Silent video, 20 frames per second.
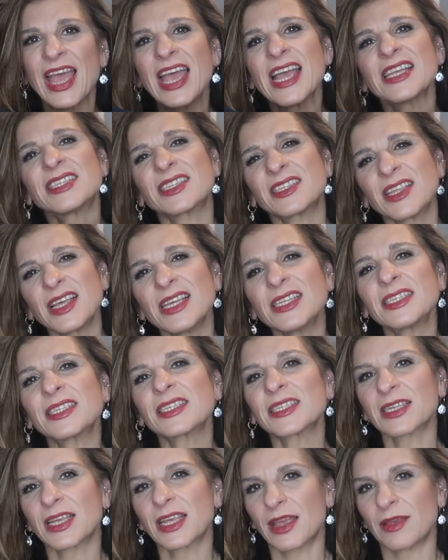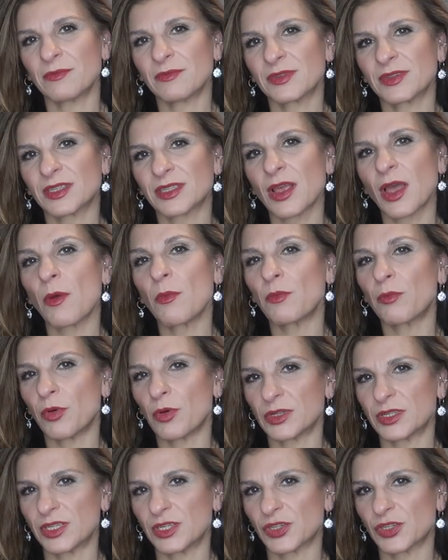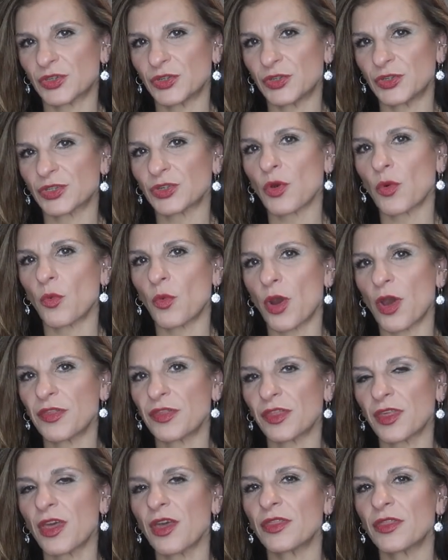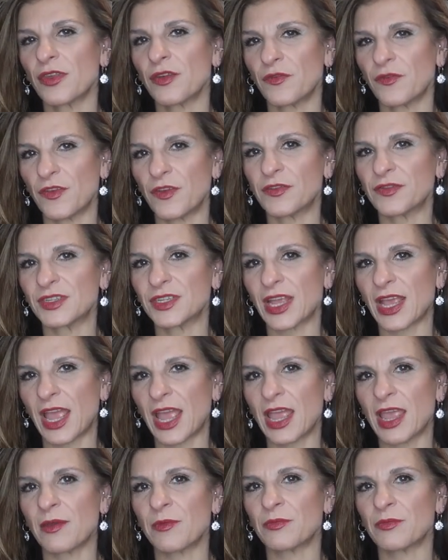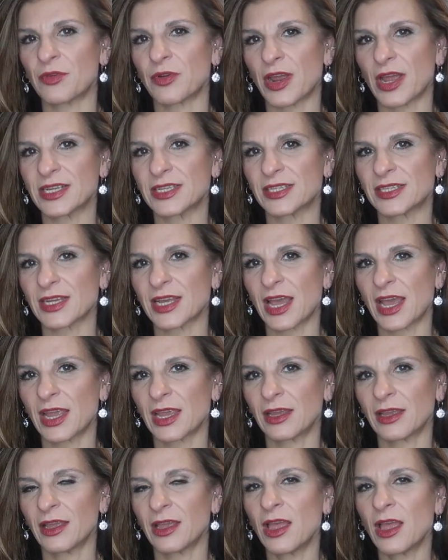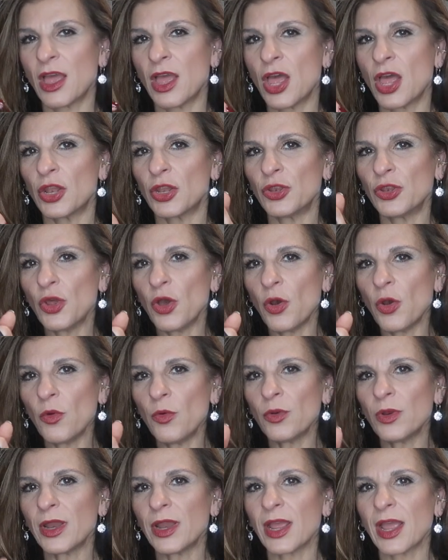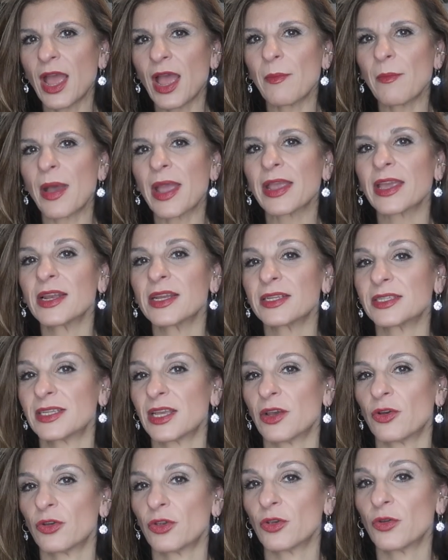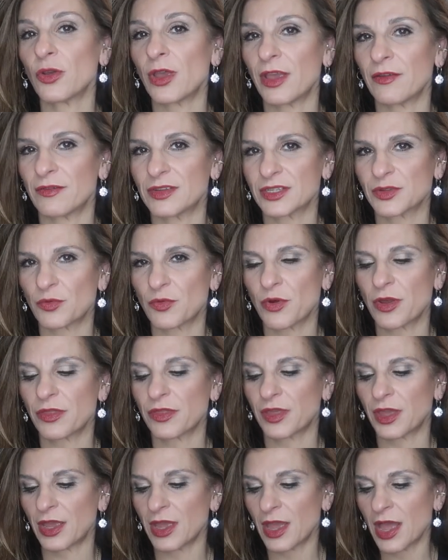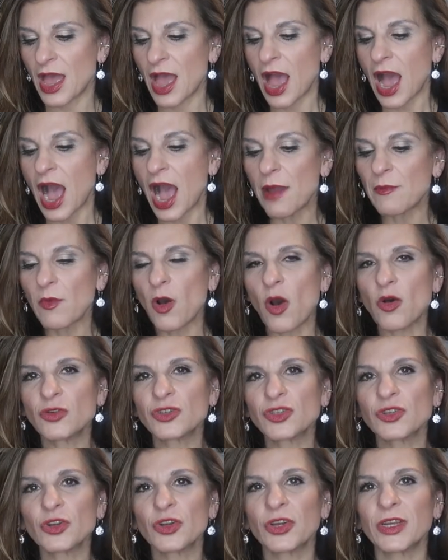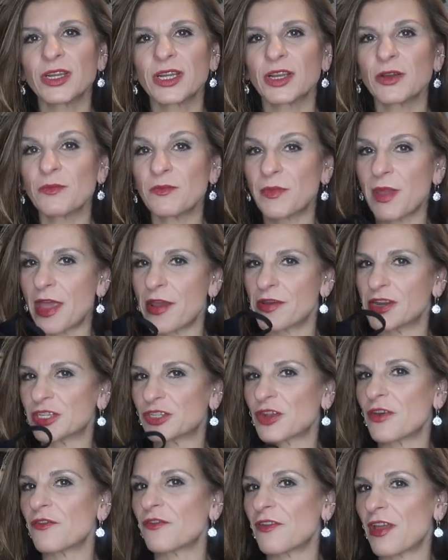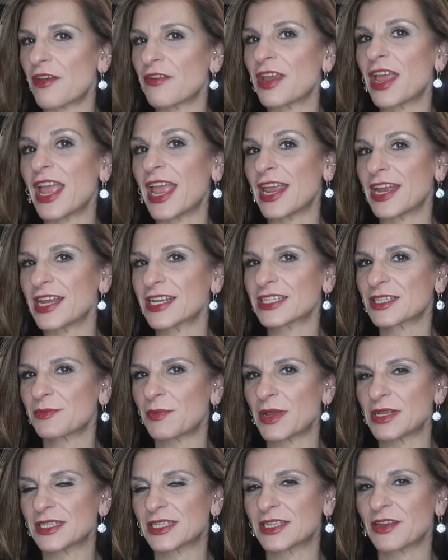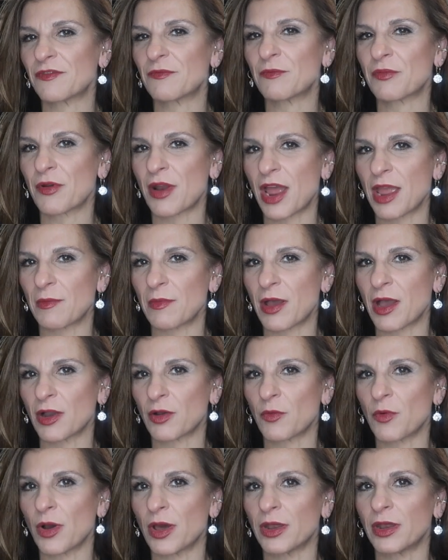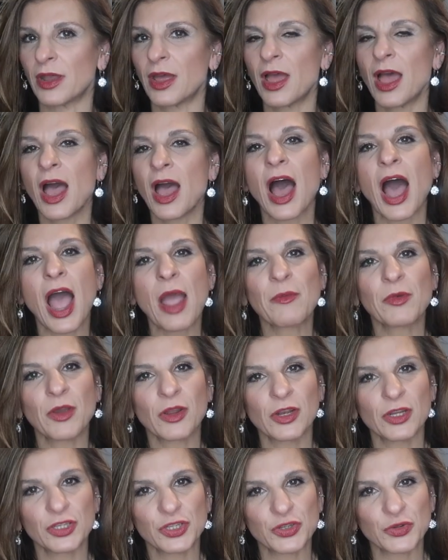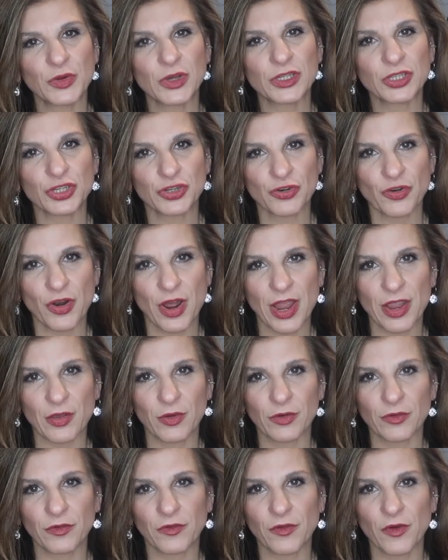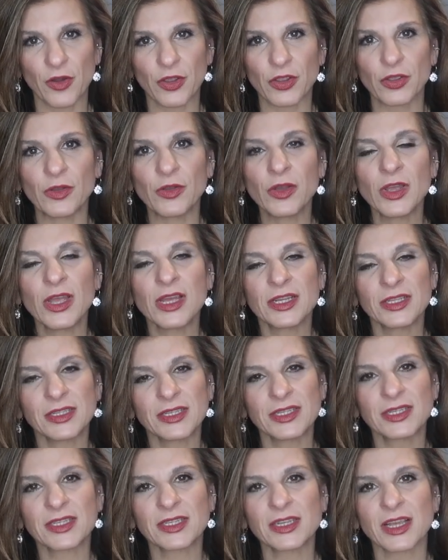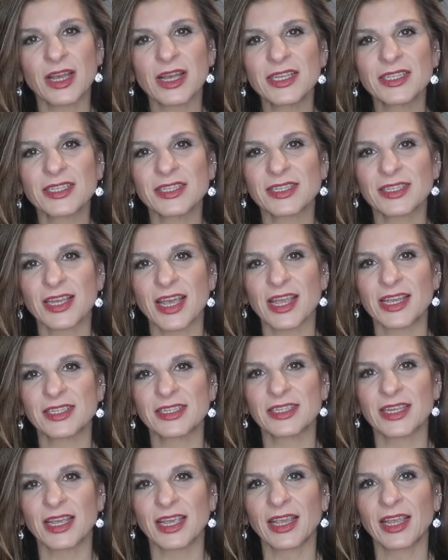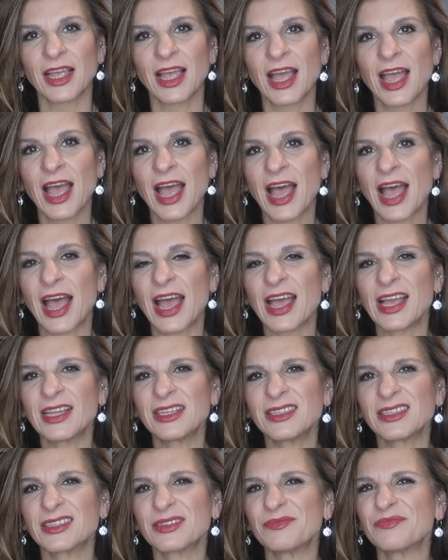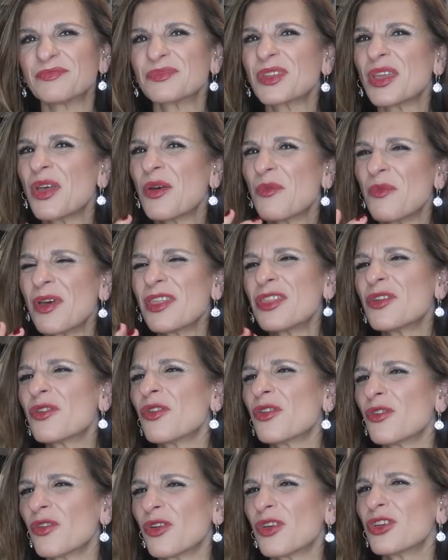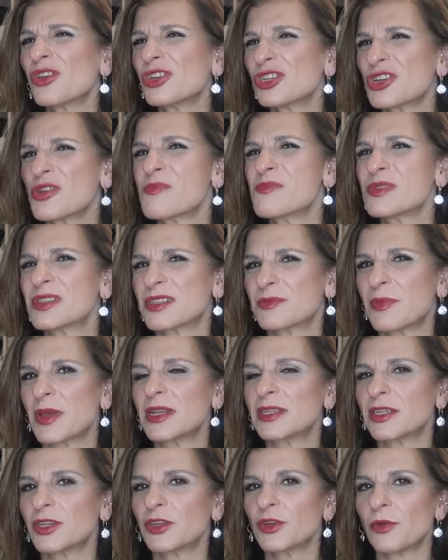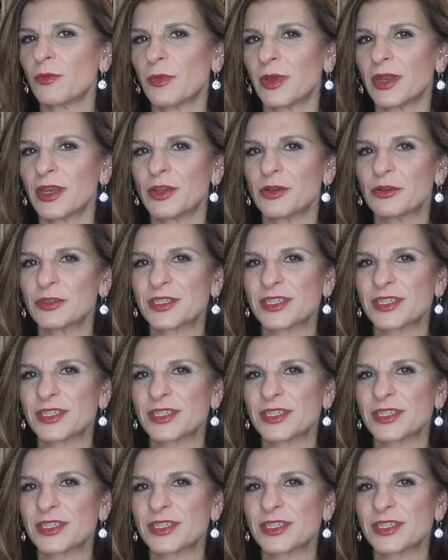Is this Skims bodysuit worth the 58 price tag? Not only am I going to tell you if it's worth it, I'm also going to compare it to a very inexpensive Primark one. I'm going to do a try on for you, discuss sizing, and whether or not you should be spending your money on